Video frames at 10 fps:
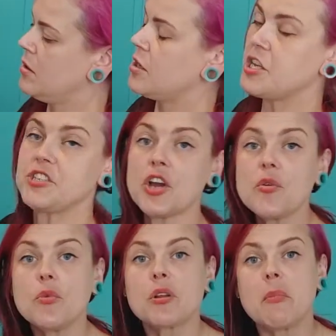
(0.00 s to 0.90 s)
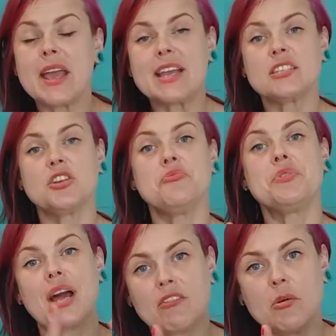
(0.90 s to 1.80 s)
You don't want to make it too
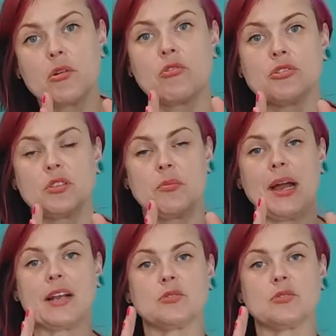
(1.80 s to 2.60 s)
narrow across the back,